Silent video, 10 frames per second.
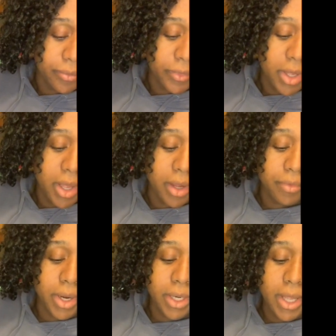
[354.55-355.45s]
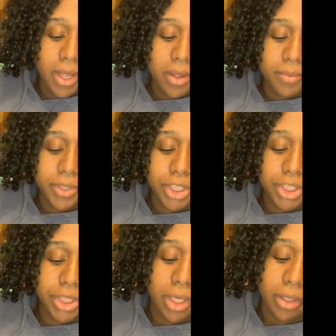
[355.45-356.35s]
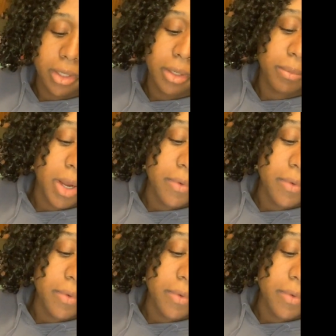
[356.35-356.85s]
Okay, right now I'm just checking my